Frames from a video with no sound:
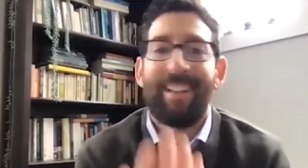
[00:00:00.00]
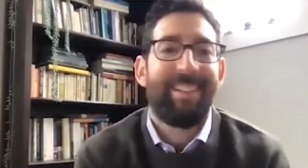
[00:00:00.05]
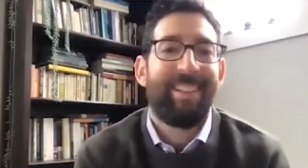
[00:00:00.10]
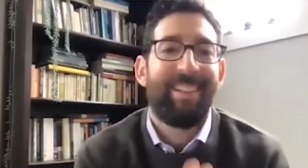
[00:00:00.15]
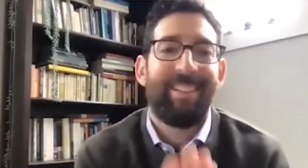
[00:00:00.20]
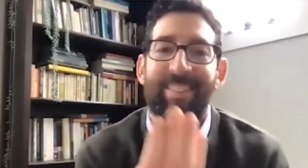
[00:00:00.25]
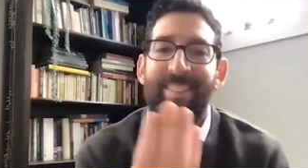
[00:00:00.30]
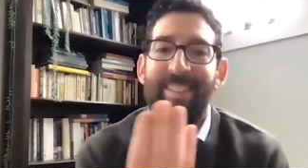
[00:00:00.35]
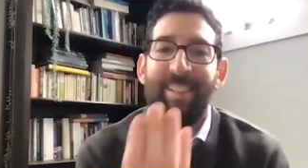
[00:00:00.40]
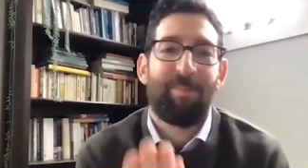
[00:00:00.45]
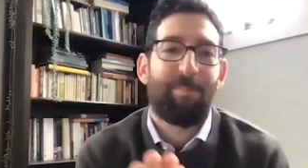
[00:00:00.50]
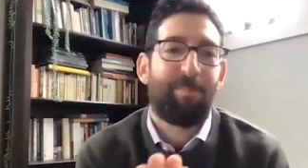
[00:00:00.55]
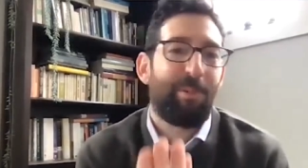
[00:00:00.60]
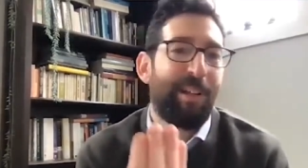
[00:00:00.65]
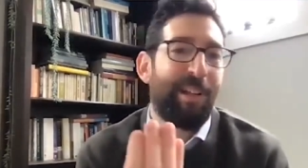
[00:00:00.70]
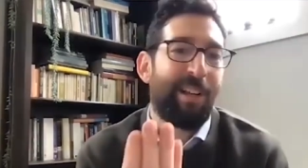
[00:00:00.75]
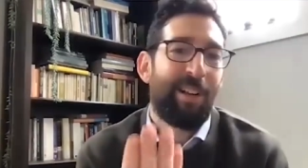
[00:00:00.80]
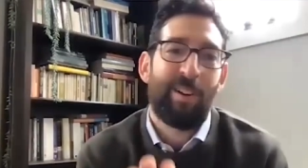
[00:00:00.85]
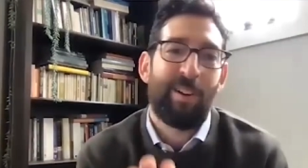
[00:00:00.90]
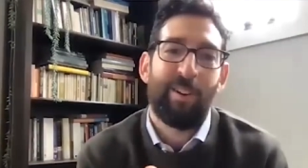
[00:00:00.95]
is this
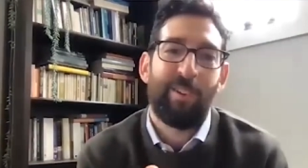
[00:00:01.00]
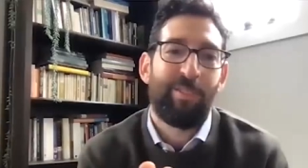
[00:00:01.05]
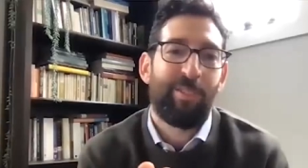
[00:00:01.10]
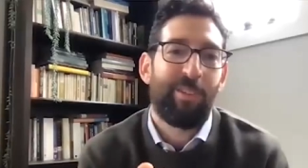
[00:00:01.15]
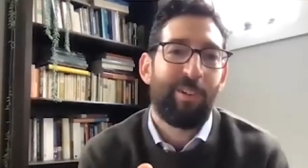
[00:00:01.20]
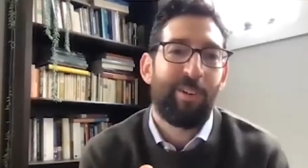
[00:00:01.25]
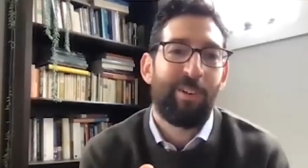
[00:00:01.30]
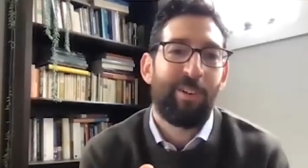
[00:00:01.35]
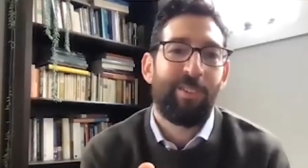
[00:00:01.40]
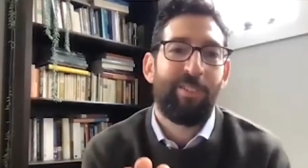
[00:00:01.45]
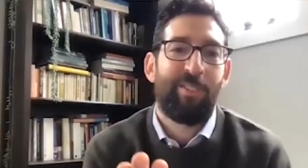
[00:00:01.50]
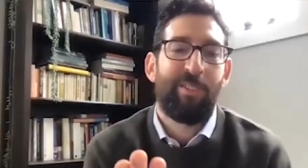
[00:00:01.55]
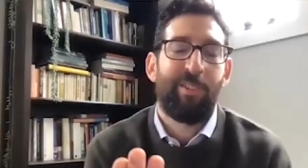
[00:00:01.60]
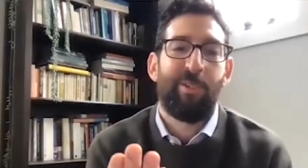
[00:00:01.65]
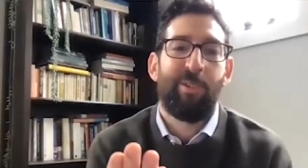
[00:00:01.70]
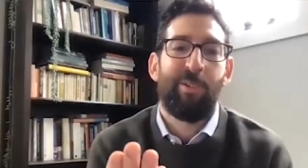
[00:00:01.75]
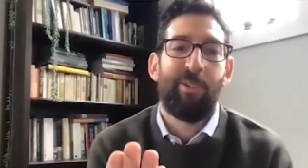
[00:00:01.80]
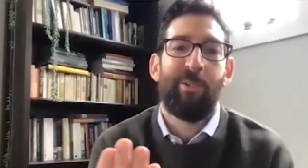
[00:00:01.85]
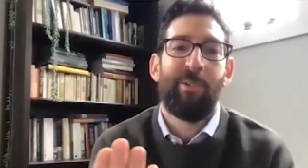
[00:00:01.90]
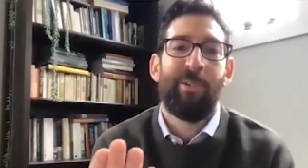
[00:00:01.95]
precursor
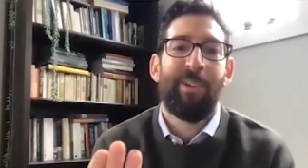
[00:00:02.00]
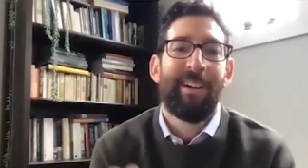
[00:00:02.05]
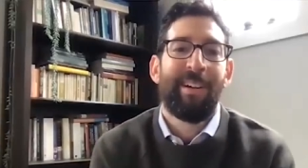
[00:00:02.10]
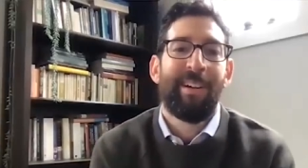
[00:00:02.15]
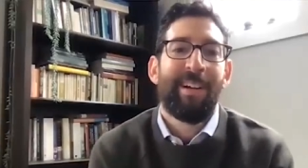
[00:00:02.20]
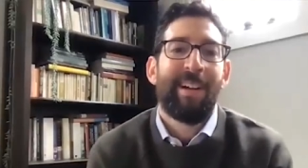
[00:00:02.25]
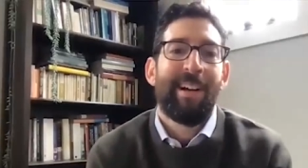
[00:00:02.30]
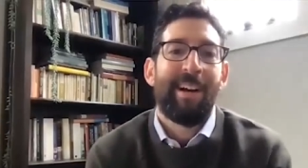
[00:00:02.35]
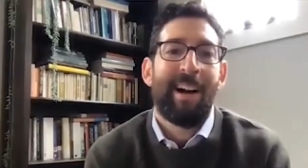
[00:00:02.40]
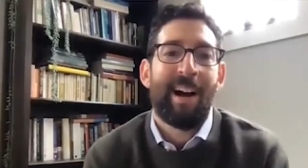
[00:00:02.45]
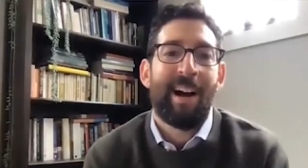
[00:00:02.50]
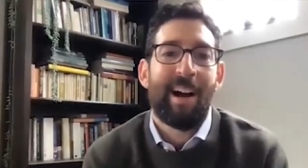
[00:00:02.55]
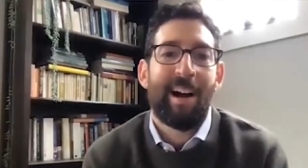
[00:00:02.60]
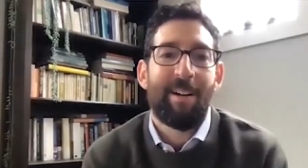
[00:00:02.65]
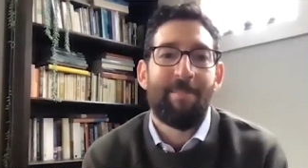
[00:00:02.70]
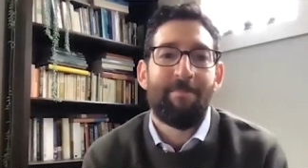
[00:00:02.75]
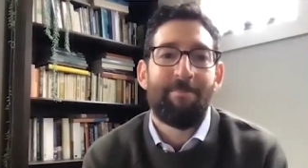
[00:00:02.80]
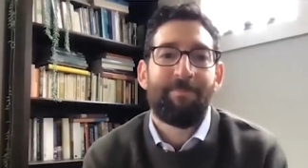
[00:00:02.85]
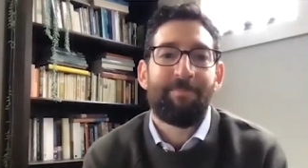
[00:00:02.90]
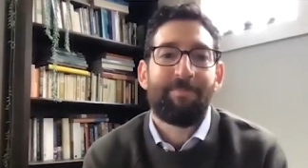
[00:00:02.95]
to,
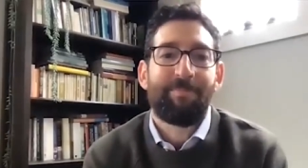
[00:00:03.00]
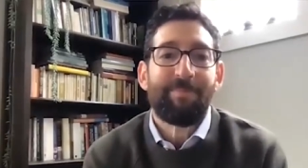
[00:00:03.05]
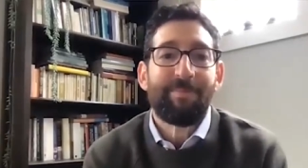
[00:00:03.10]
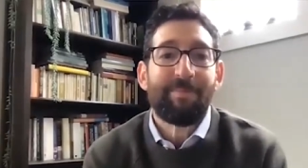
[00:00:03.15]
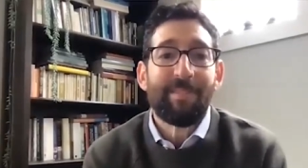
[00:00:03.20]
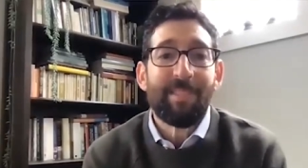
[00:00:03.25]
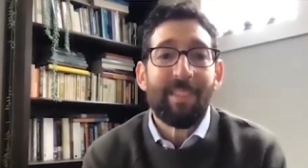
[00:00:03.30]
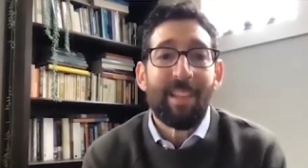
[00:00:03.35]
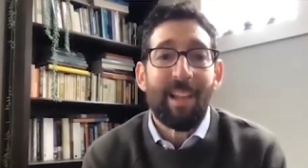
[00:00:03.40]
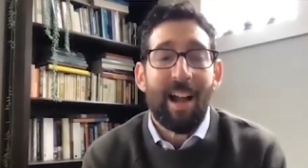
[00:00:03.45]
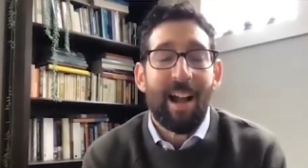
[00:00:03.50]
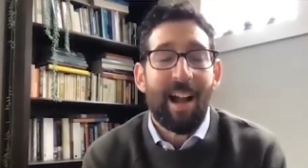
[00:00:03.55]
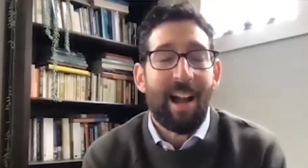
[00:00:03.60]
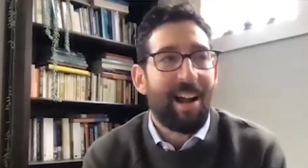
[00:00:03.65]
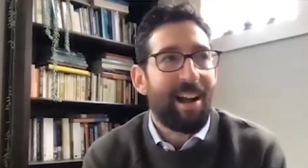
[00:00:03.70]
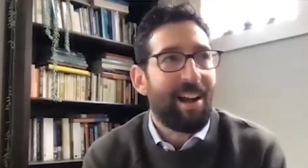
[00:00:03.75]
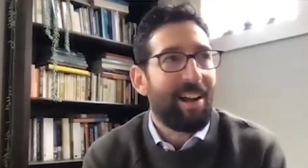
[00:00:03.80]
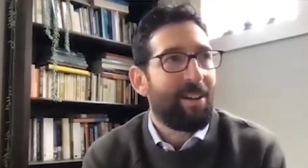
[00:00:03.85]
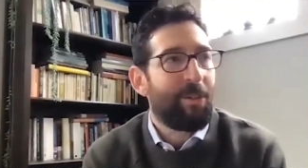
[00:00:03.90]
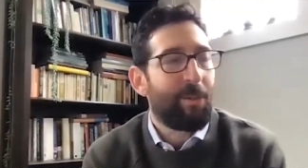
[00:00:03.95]
um,
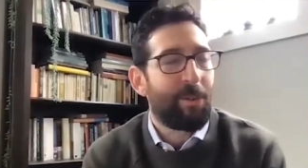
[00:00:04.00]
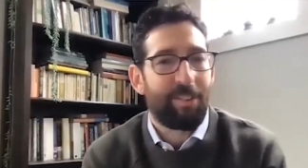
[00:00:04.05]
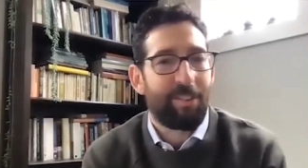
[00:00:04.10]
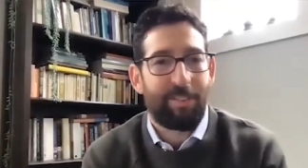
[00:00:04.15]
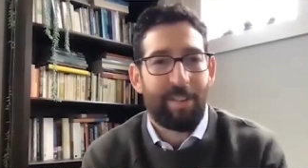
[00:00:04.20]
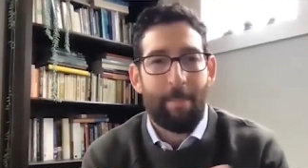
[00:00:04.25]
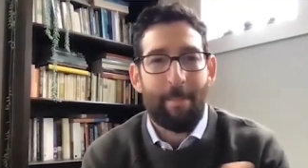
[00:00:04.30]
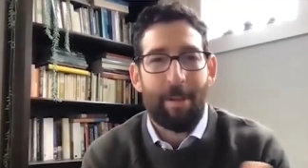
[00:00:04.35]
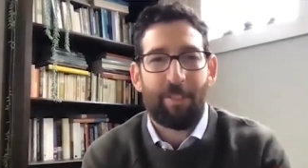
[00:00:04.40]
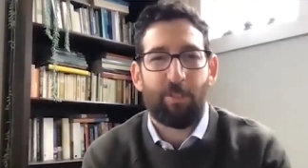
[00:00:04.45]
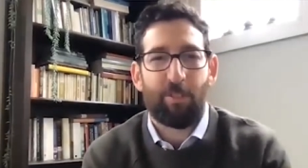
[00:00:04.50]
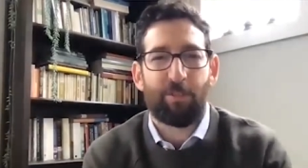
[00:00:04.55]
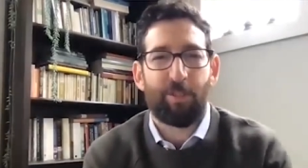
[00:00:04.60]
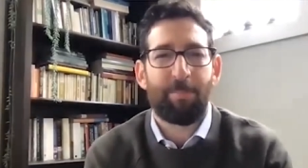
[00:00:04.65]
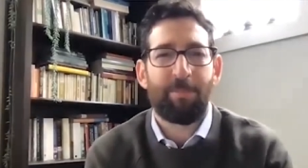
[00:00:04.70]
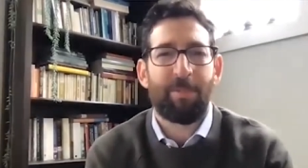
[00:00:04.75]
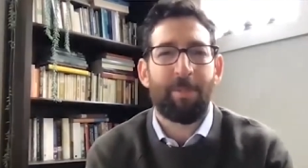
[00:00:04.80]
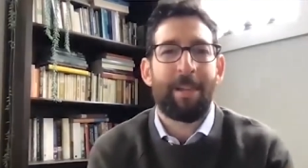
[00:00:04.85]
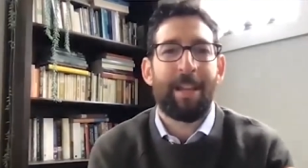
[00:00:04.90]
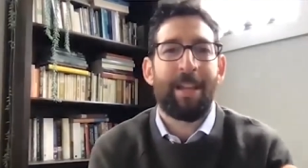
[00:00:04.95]
uh, what is it,
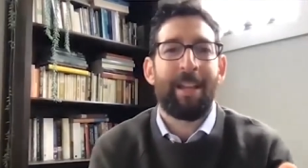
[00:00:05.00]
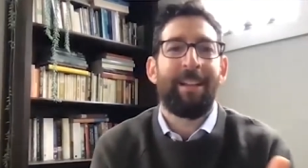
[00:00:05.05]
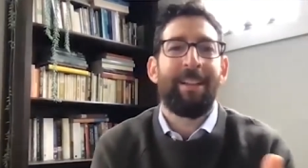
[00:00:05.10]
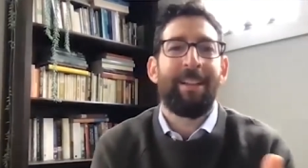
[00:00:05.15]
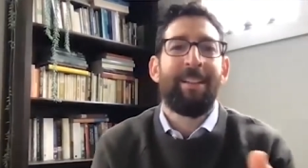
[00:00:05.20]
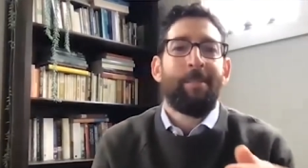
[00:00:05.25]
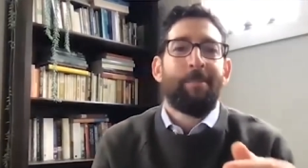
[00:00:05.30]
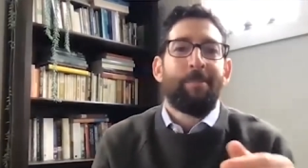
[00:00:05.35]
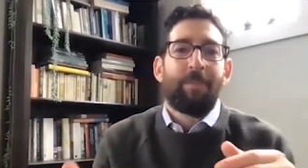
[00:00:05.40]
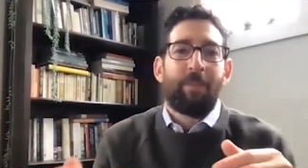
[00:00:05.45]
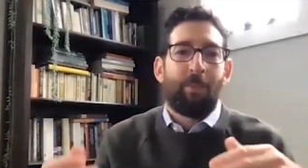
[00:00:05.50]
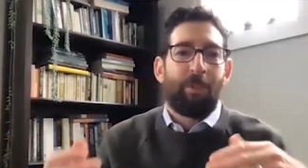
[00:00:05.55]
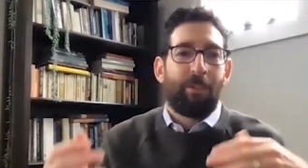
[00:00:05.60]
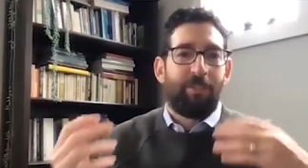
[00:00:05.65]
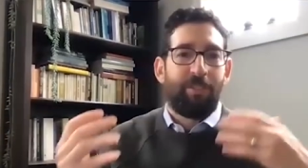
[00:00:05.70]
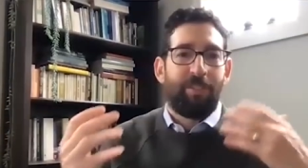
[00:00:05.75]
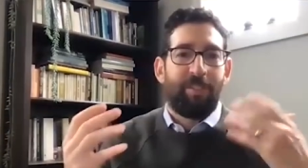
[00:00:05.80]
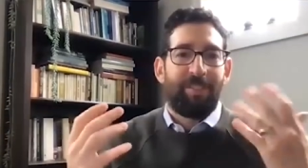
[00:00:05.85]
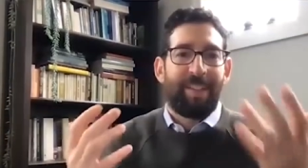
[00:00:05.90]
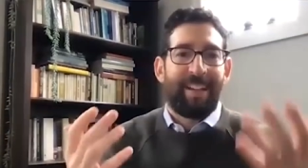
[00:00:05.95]
dimethyltryptamine, which
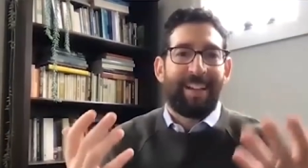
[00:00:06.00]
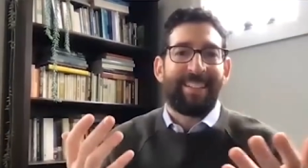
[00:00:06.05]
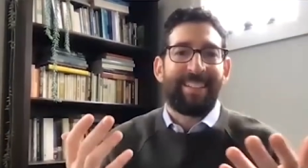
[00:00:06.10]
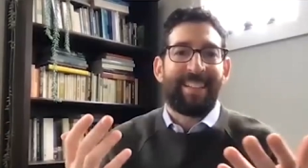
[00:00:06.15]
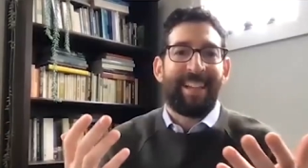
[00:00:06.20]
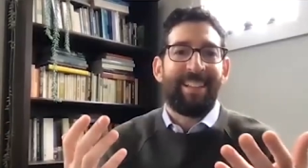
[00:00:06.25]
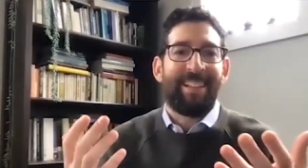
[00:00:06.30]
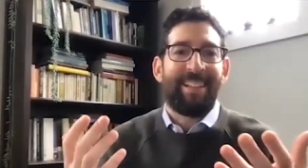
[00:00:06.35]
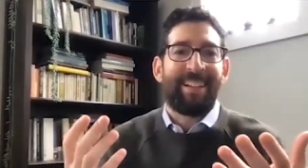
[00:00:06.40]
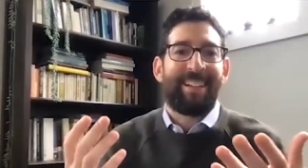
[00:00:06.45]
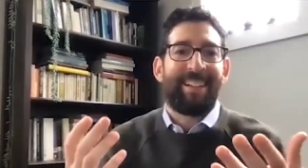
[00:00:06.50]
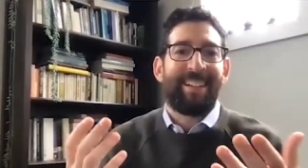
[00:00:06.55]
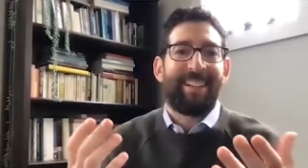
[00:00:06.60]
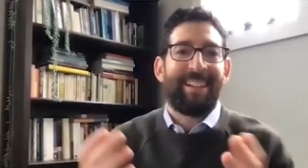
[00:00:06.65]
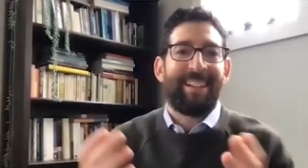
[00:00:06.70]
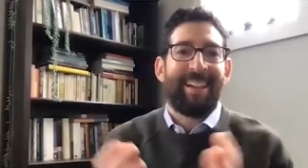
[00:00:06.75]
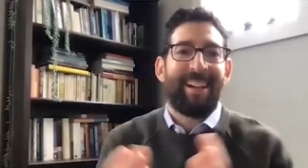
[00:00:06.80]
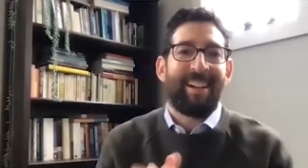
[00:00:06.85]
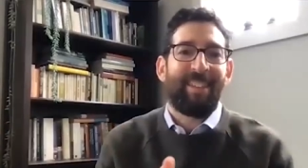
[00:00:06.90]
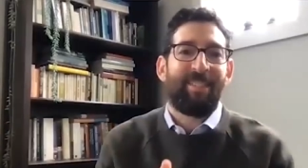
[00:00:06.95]
is a psychedelic.
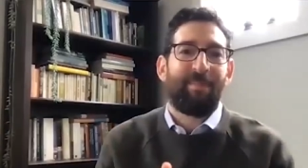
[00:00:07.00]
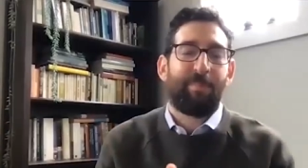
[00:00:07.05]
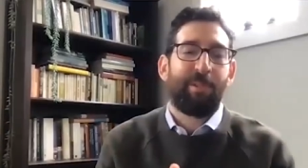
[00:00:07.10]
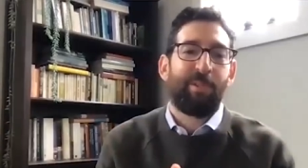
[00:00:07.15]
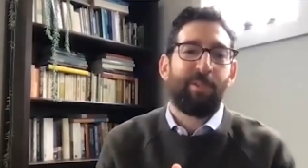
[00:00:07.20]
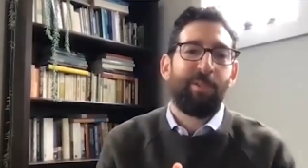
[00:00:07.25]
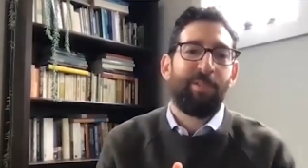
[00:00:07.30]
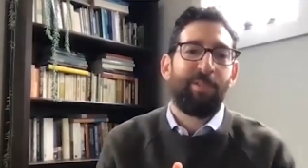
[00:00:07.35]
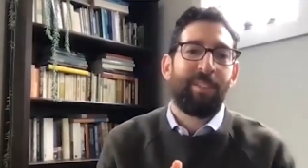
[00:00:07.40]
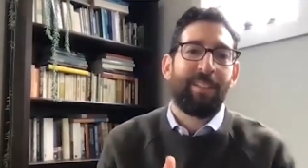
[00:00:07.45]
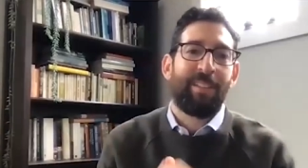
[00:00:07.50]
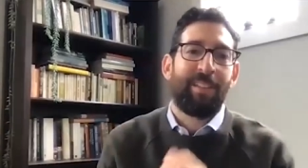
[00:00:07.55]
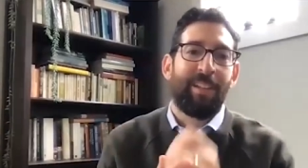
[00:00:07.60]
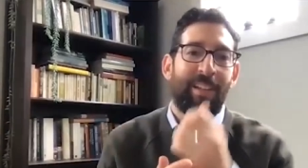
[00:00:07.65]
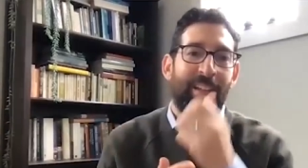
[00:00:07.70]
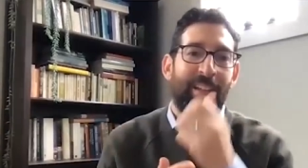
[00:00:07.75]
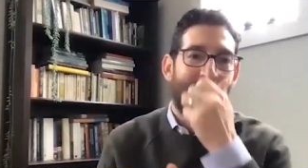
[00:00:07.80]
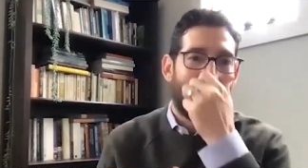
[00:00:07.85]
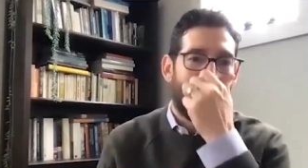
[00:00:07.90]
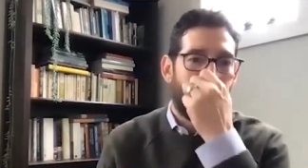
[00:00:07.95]
Uh, it's produced in
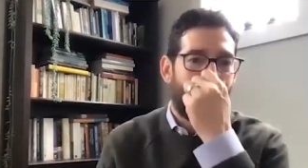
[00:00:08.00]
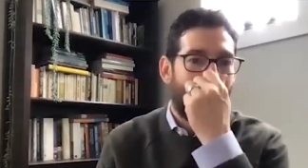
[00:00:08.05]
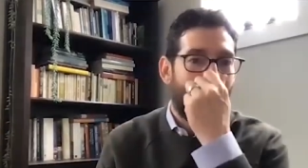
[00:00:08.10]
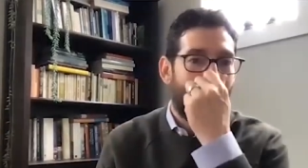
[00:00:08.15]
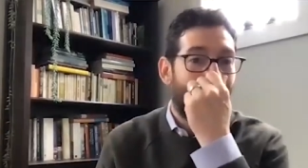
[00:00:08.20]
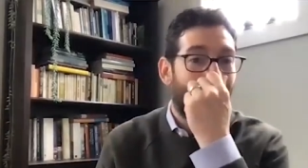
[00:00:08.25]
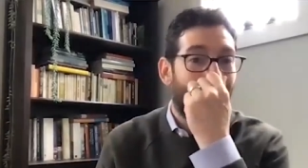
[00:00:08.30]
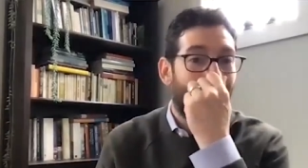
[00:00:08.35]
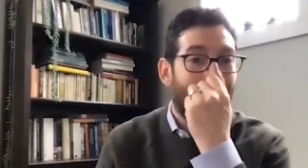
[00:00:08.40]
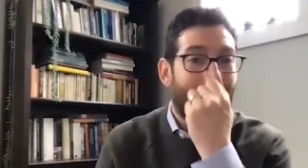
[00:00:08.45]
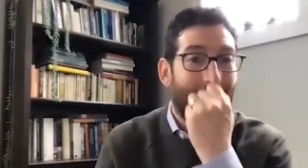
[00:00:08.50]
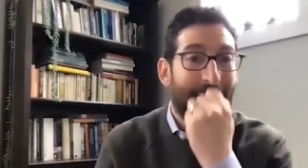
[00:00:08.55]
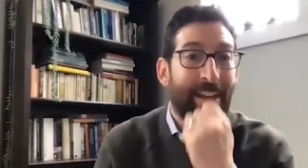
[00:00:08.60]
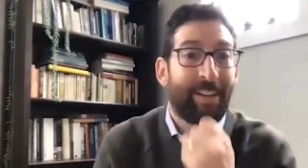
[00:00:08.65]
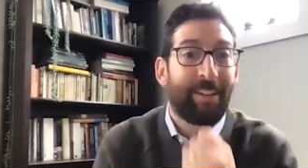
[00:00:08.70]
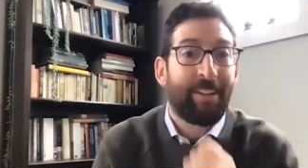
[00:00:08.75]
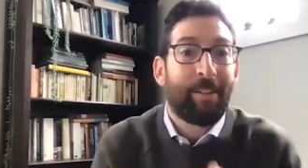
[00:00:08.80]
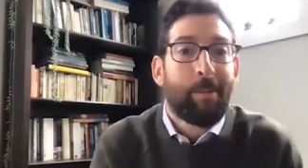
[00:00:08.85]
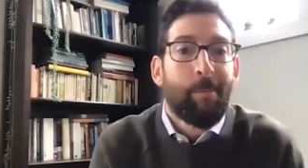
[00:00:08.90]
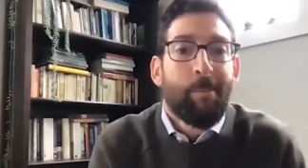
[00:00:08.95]
the, in the pineal
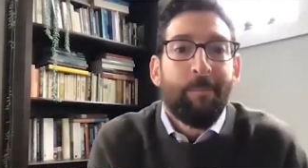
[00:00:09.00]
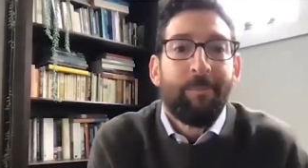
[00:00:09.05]
gland